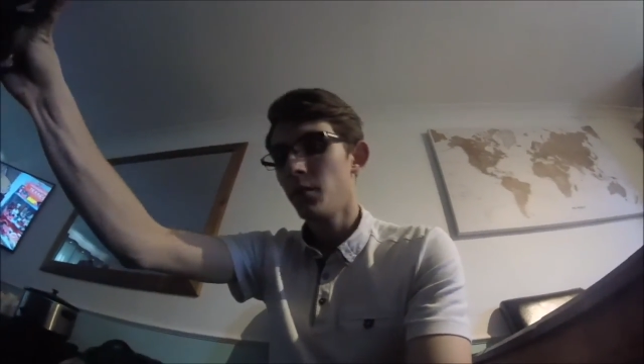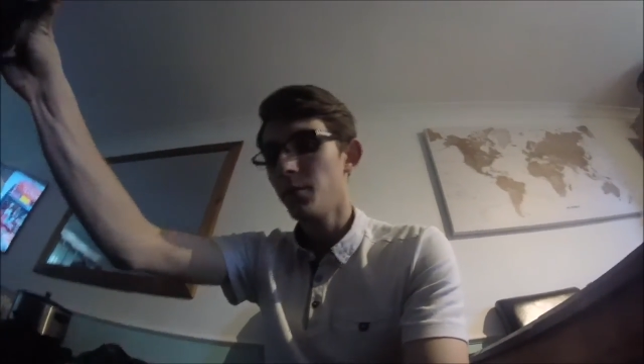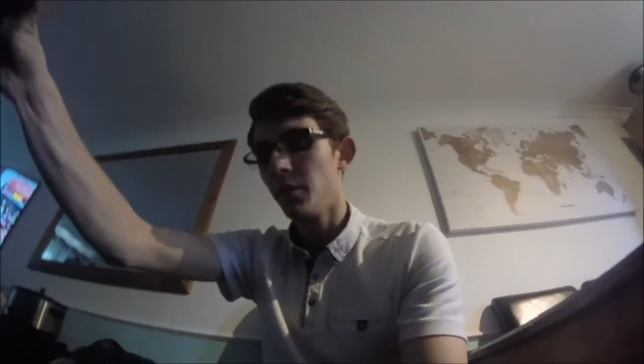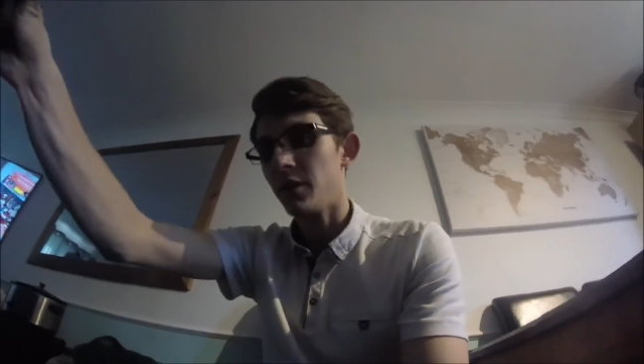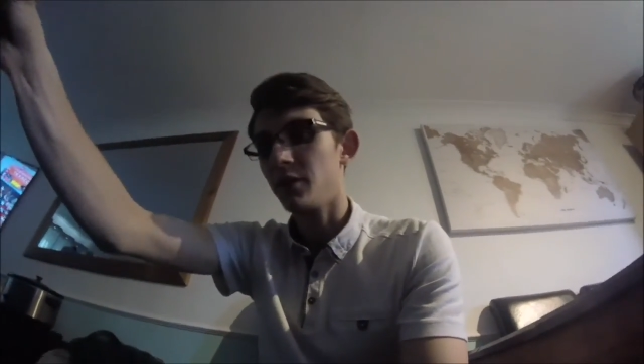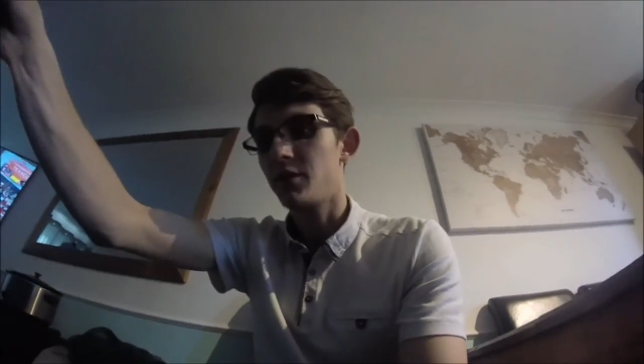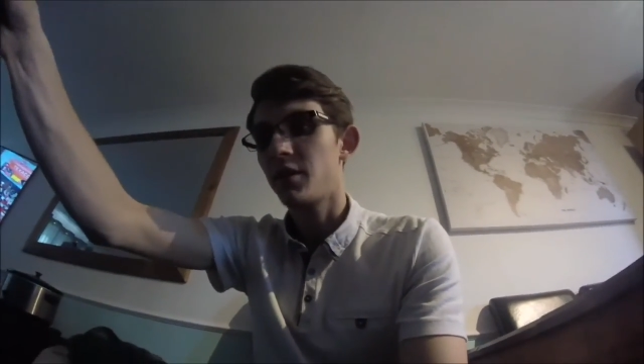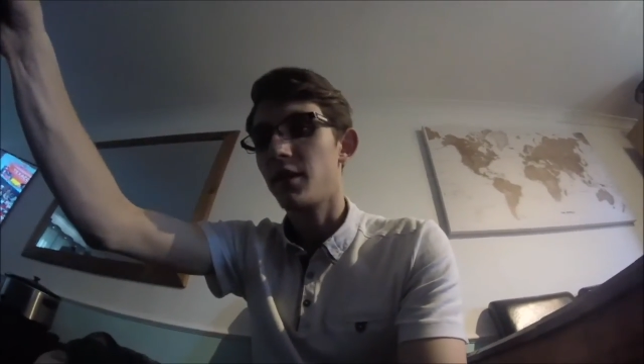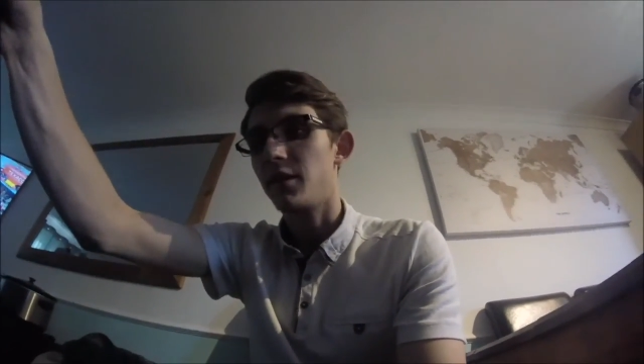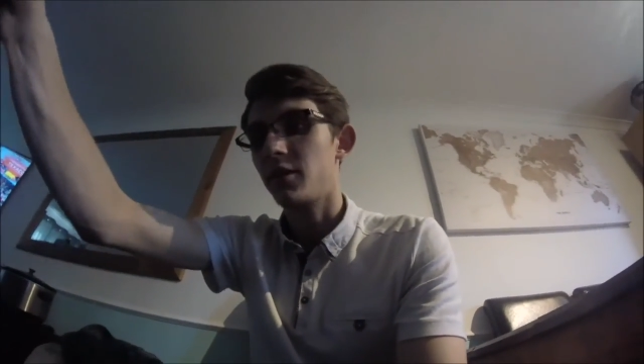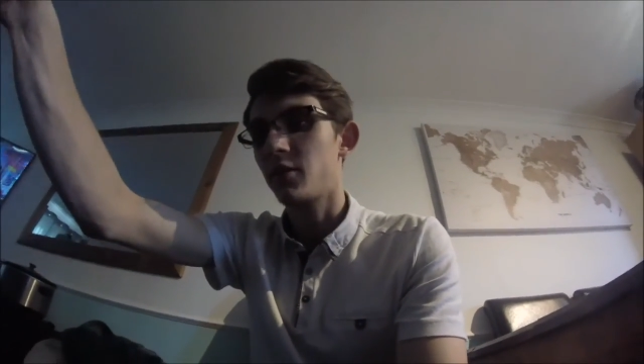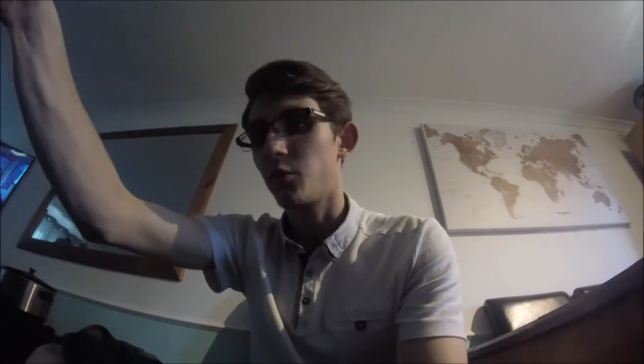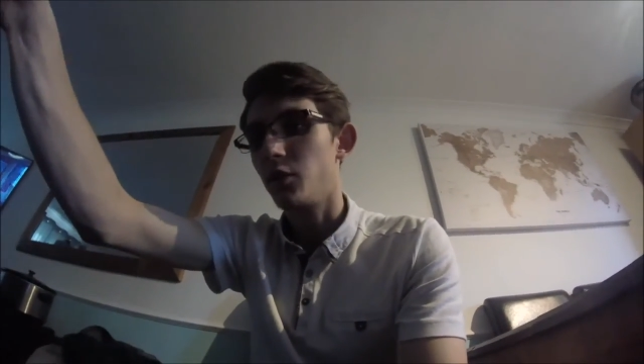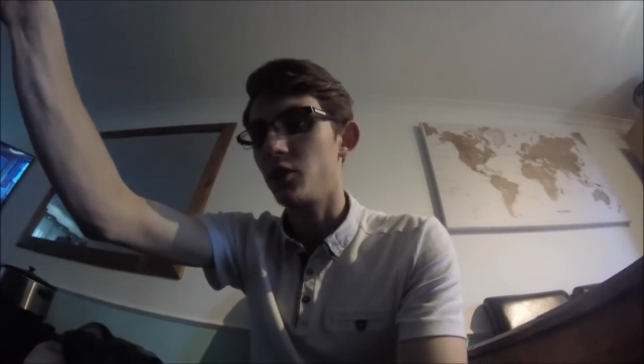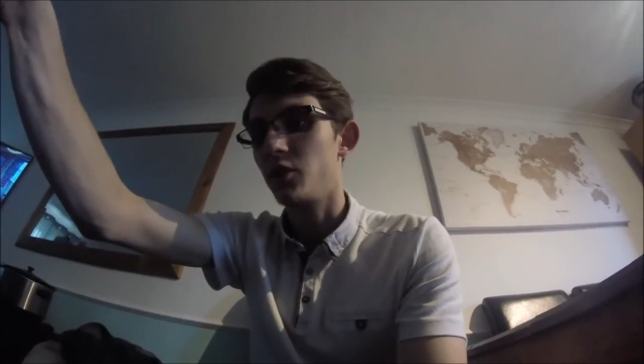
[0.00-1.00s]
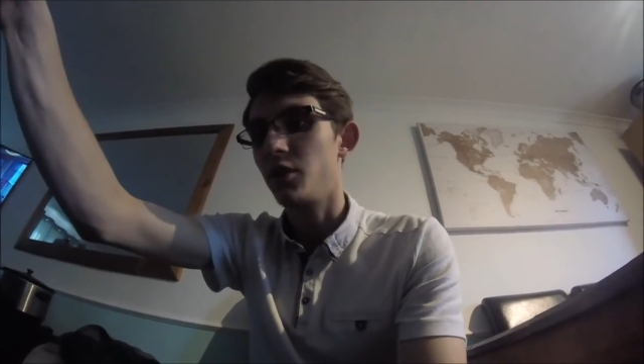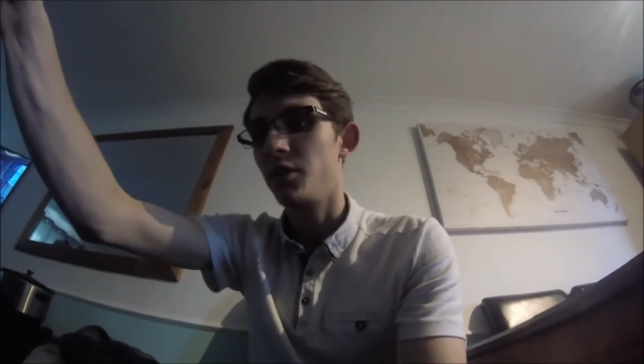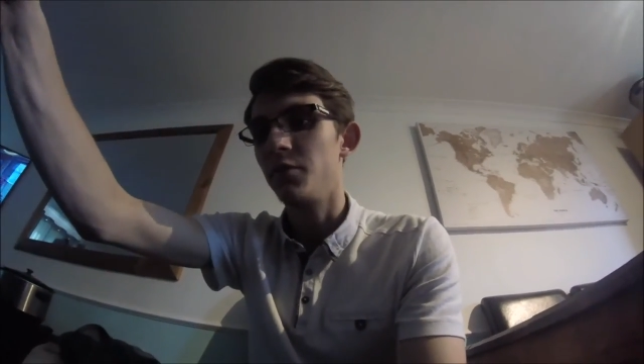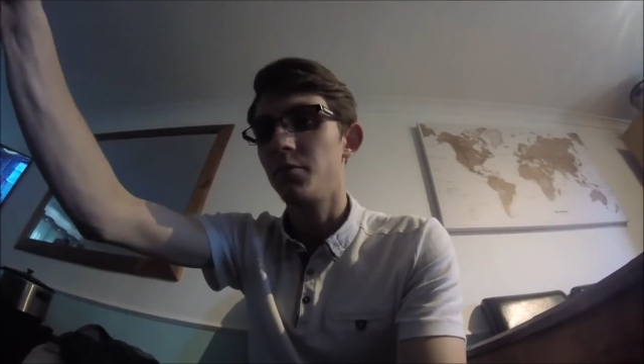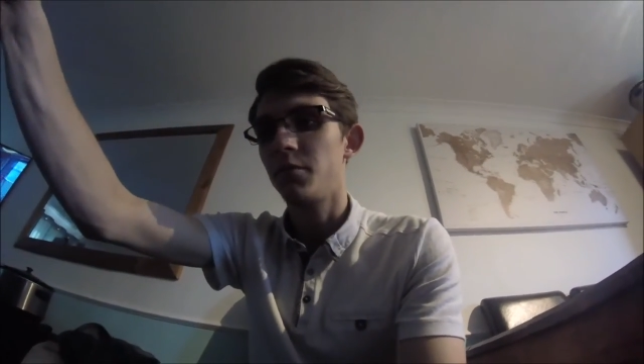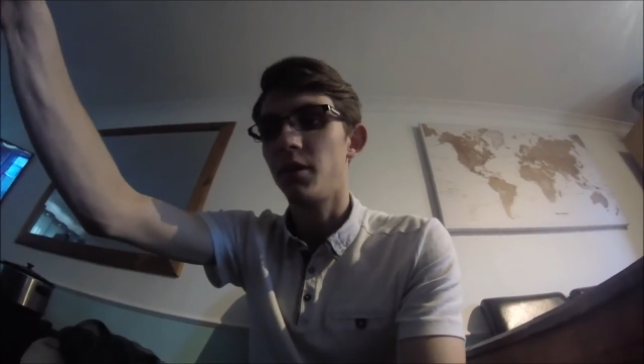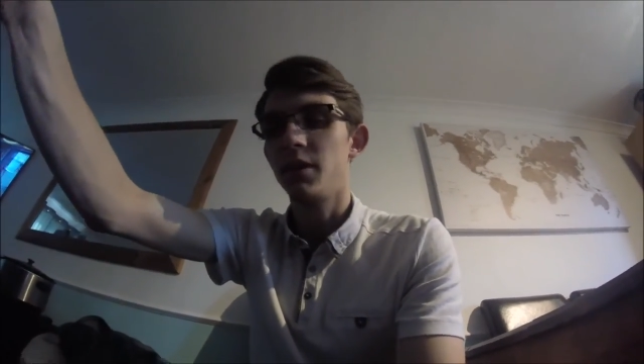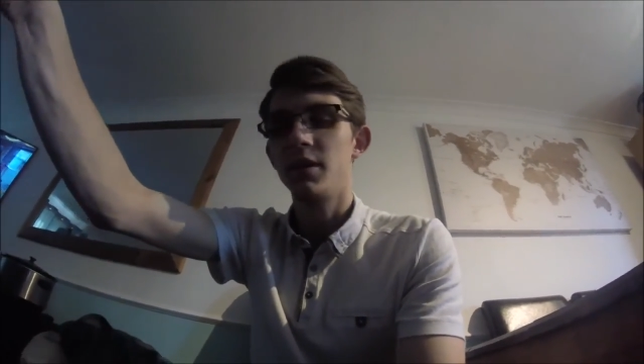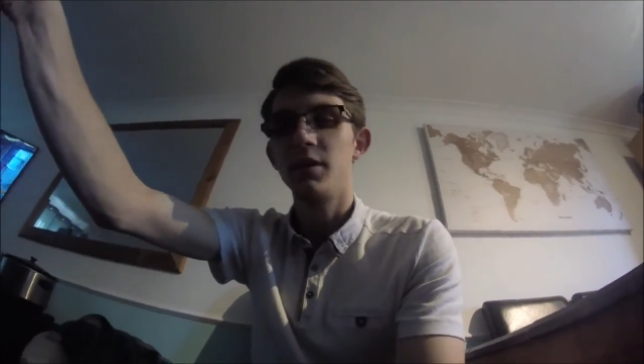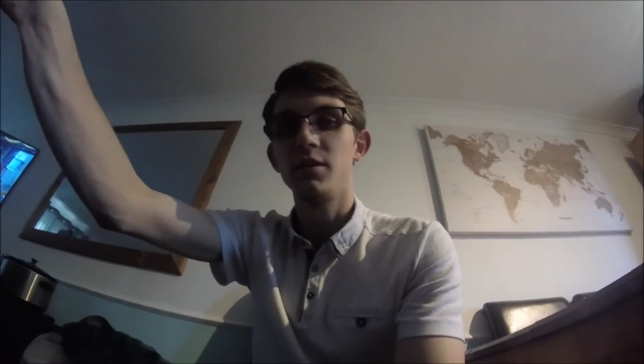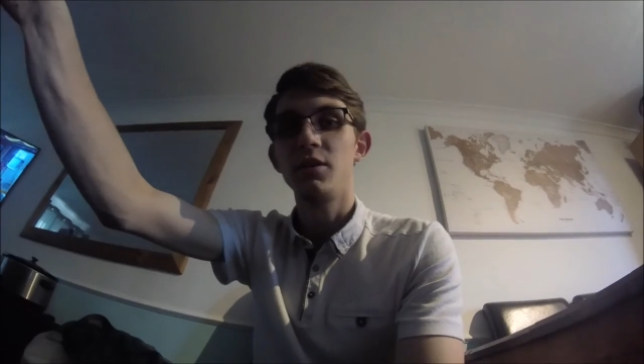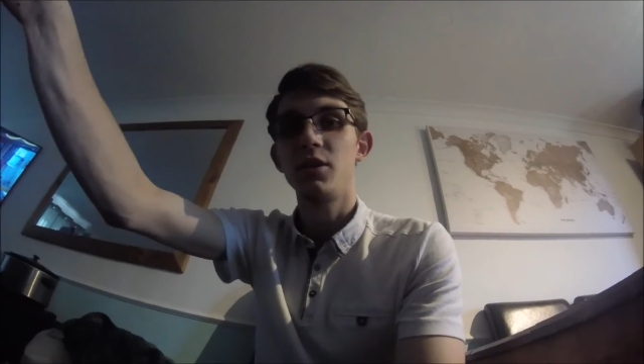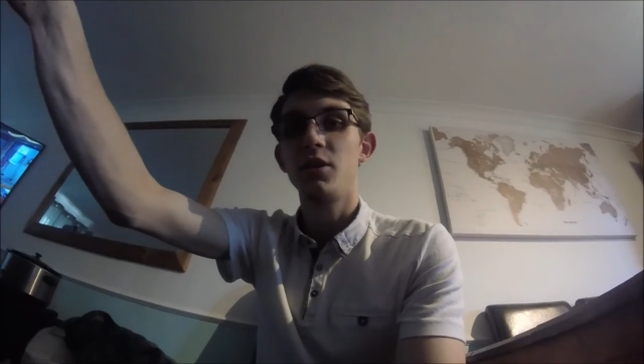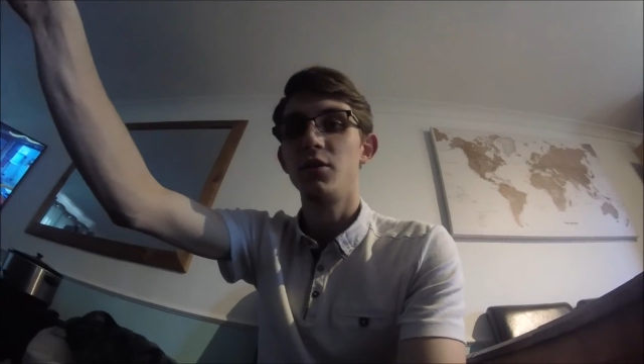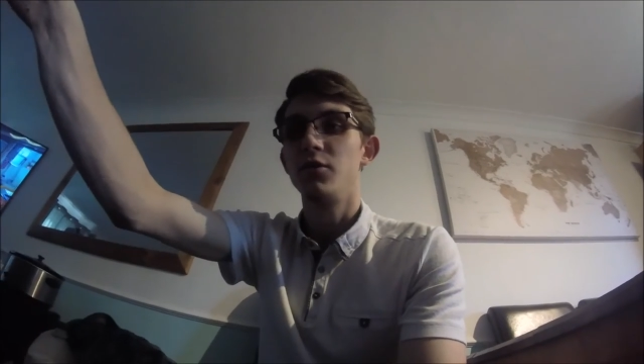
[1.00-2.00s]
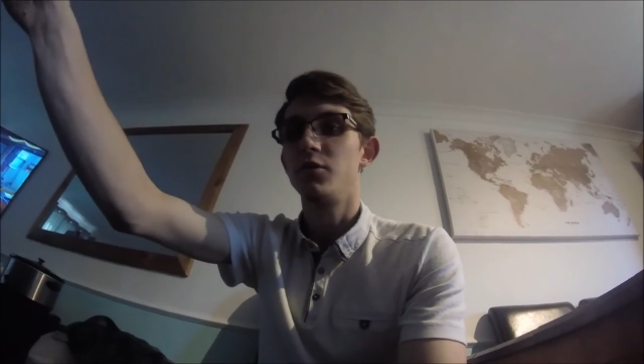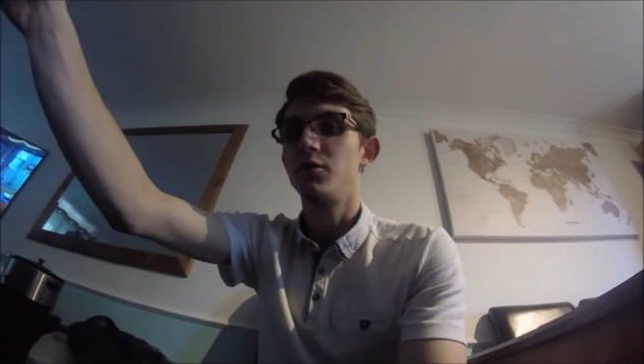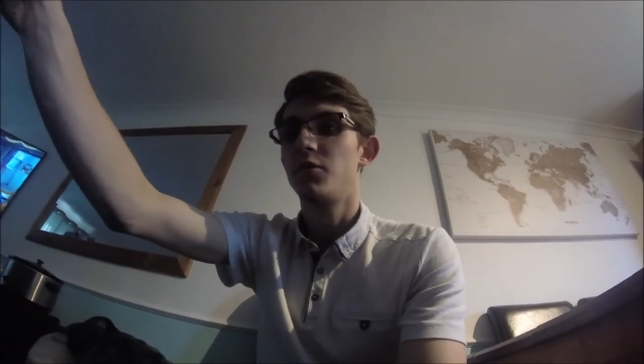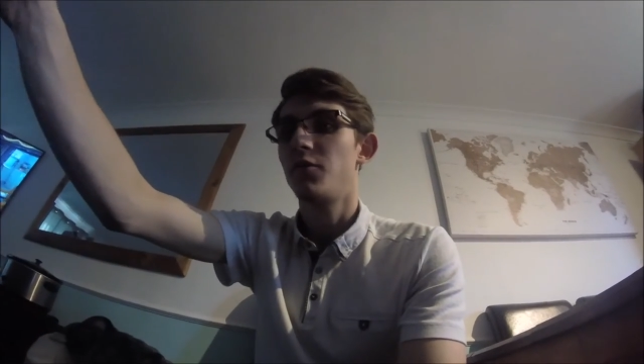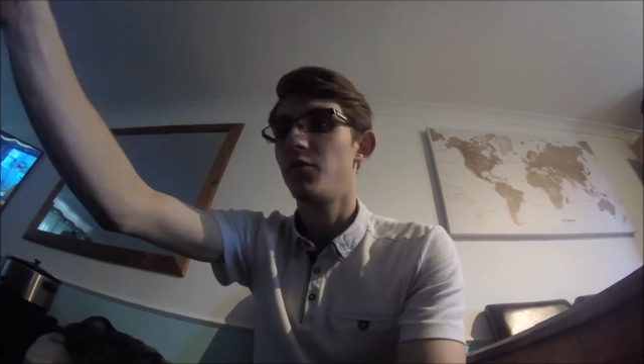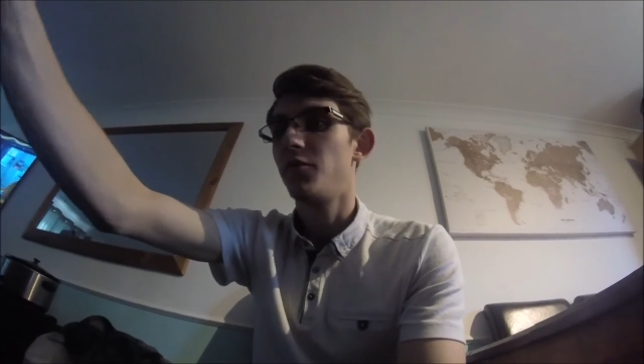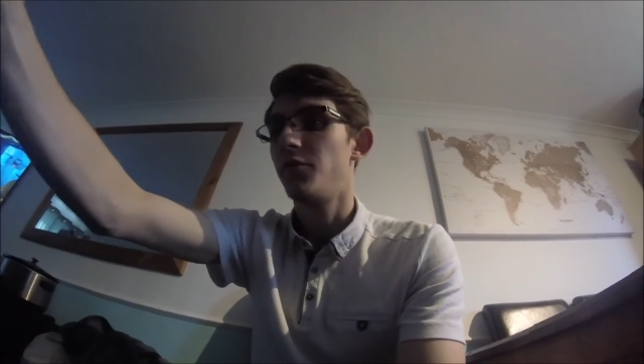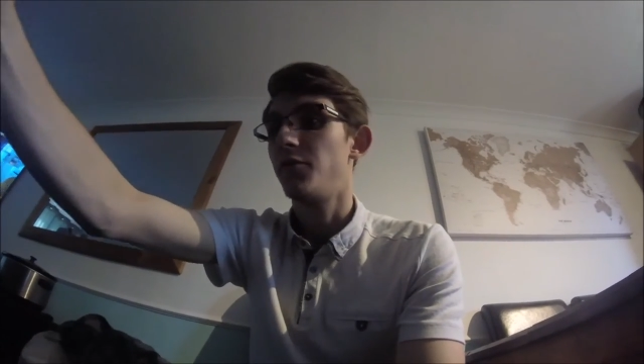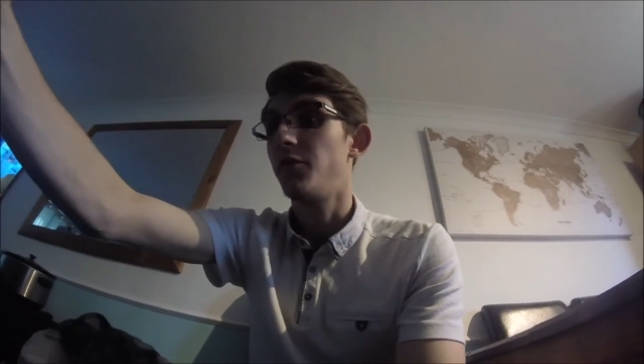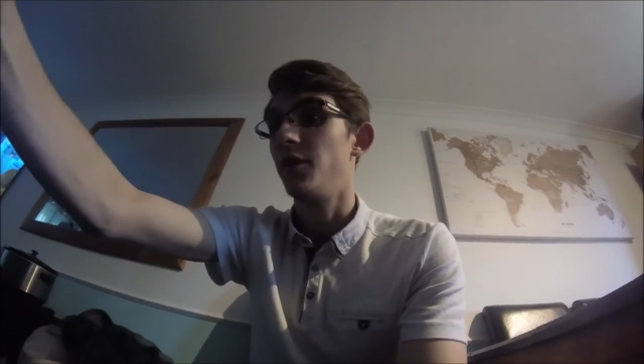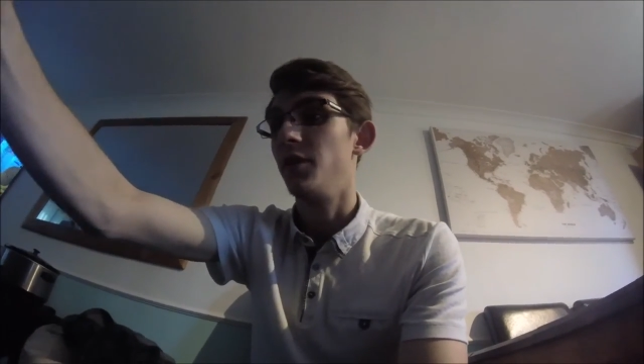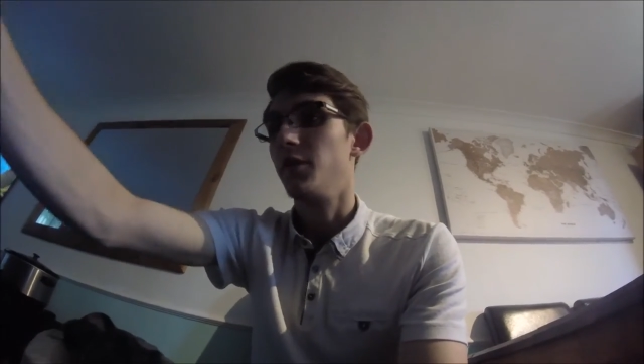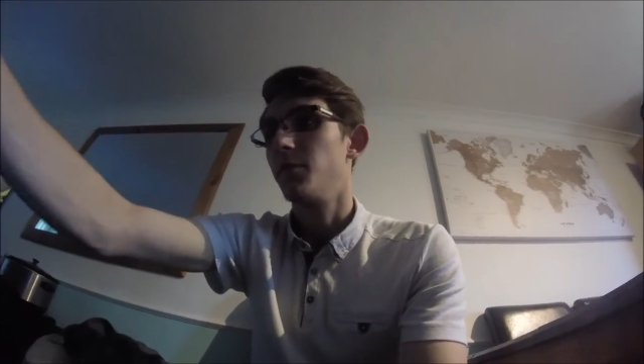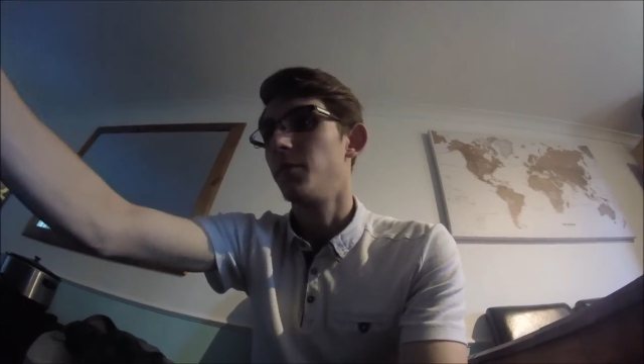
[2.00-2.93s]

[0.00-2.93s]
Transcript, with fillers: managed to get the switch in, but I need to use thinner